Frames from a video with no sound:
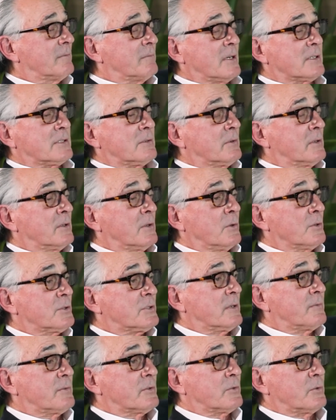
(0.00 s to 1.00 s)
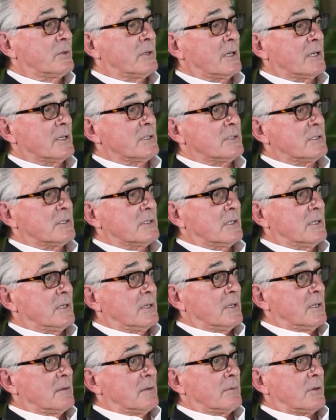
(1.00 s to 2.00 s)
Mike said we can only stay for three days
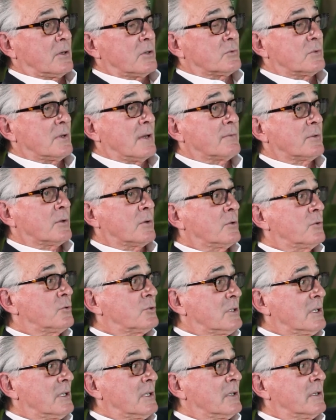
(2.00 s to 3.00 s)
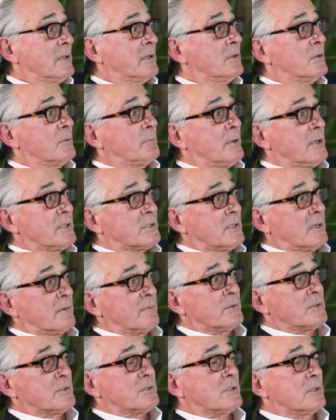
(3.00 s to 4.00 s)
because we have to go to New Zealand and do press
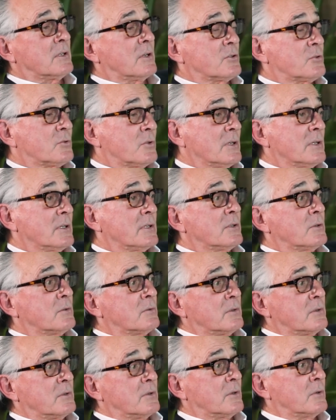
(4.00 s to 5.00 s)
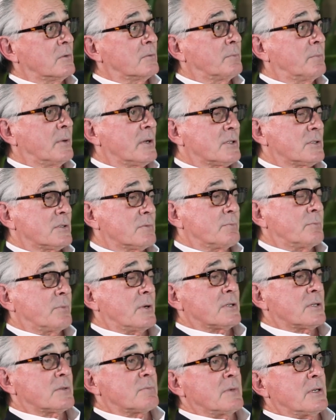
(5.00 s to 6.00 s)
conference in Australia and do you know press
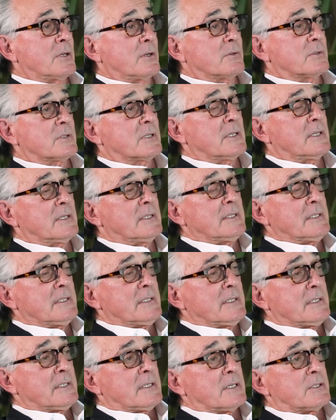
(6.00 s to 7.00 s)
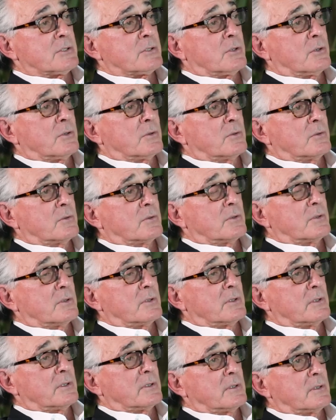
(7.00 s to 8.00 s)
press meters. And so
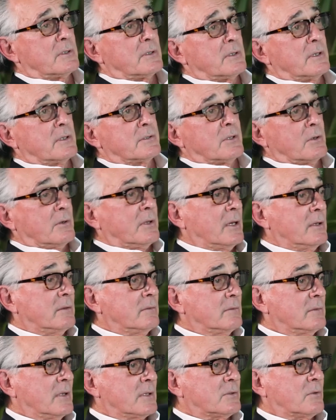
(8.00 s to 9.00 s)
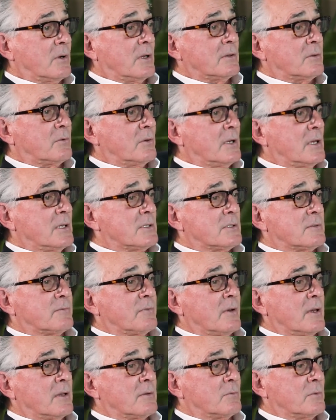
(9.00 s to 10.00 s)
I said, okay, that's great. Three days is
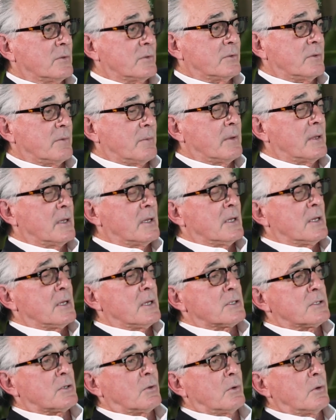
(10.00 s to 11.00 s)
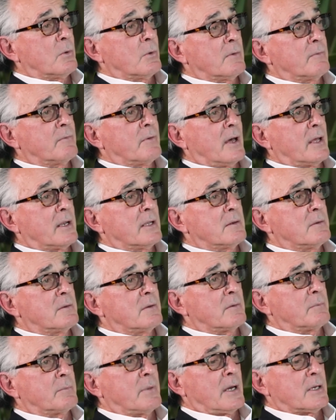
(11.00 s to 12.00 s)
fine. We'll so we were
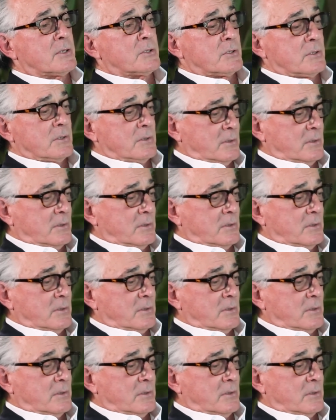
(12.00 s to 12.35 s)
invited by.